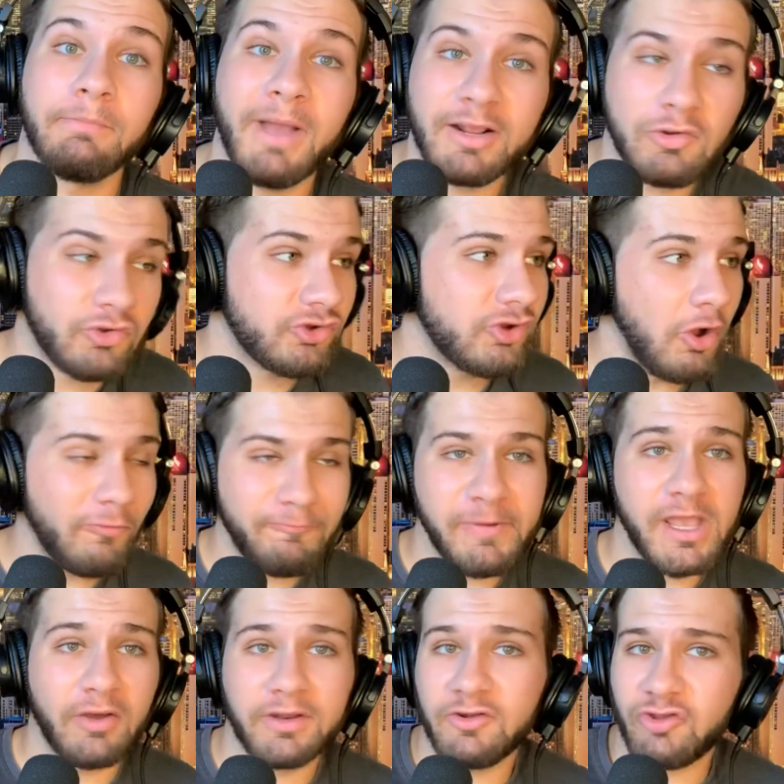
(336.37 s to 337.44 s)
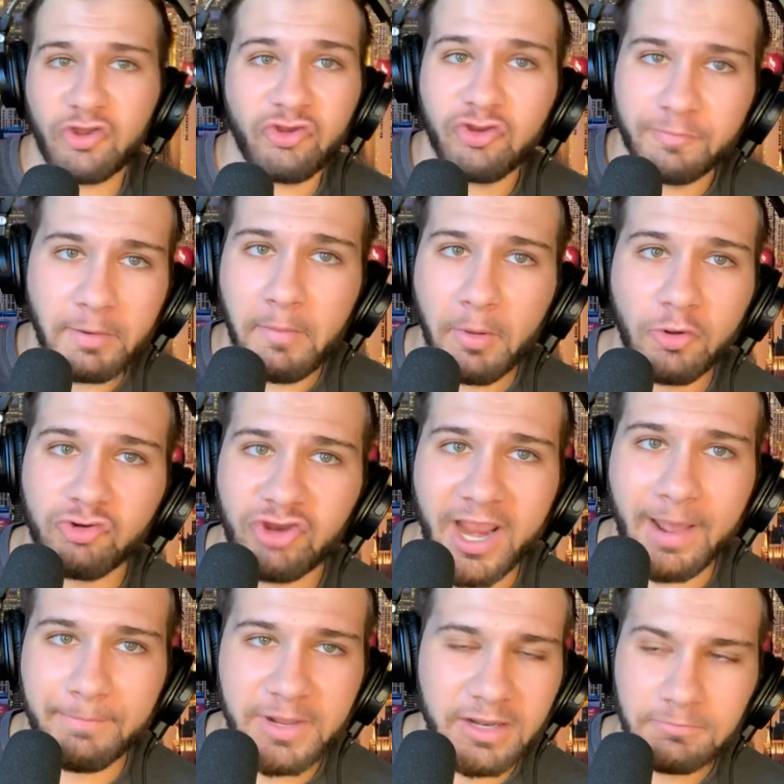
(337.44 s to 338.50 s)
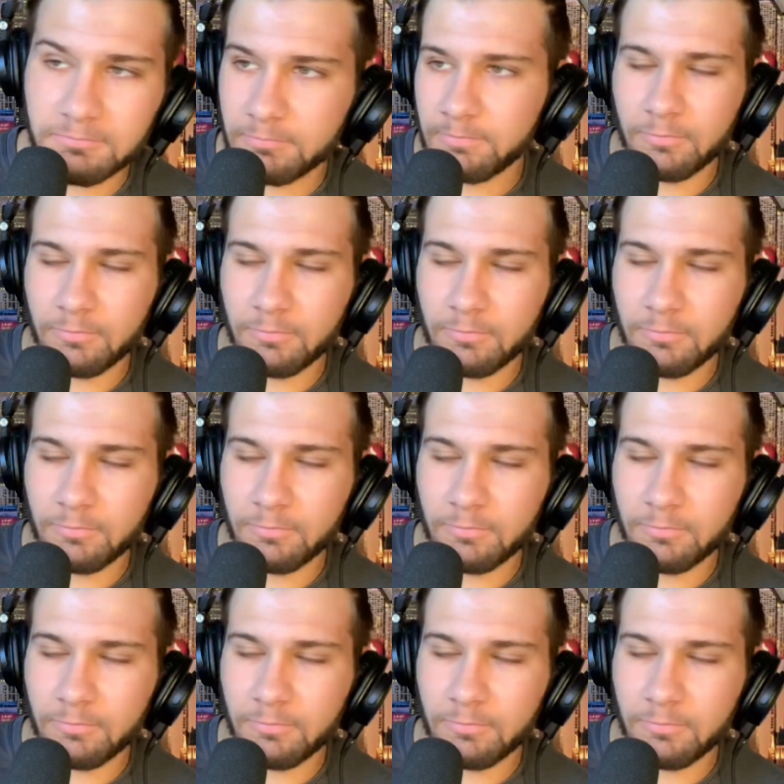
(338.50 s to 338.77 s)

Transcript: Michael Schofield is a Super Bowl champion,